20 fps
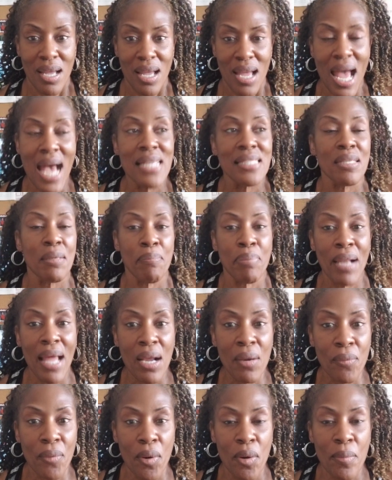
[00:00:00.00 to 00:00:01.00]
As a
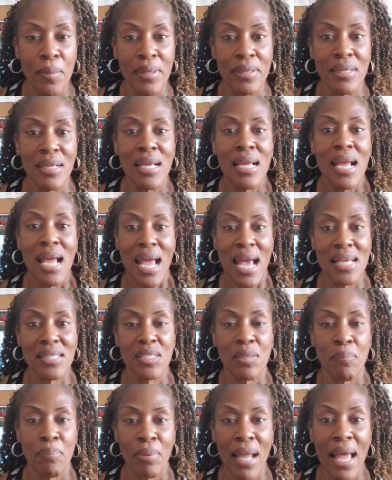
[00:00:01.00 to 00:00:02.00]
black woman, as
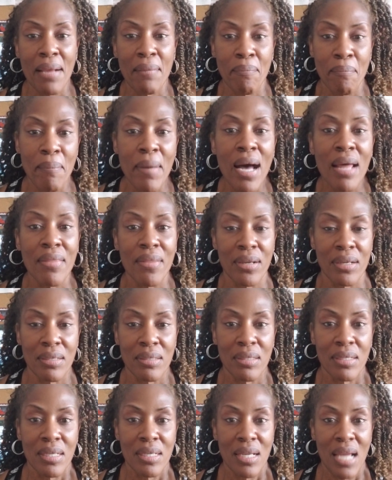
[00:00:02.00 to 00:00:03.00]
a black mother,
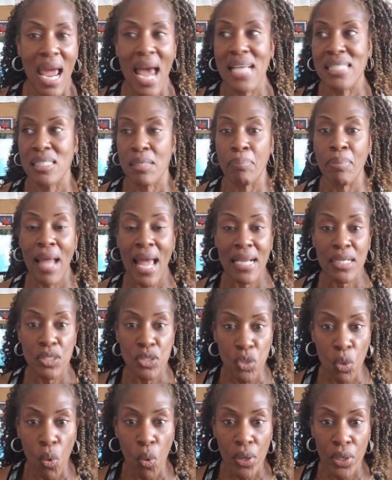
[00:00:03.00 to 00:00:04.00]
as a
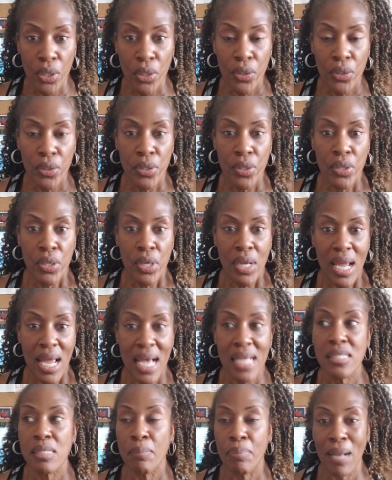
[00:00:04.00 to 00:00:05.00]
black daughter,
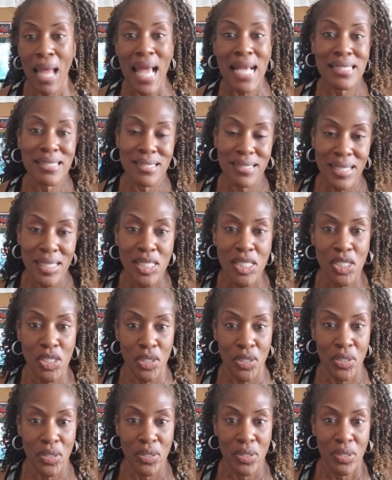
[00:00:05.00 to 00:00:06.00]
as a black
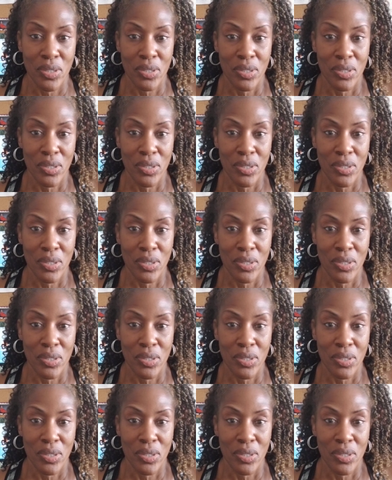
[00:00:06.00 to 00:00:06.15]
sister,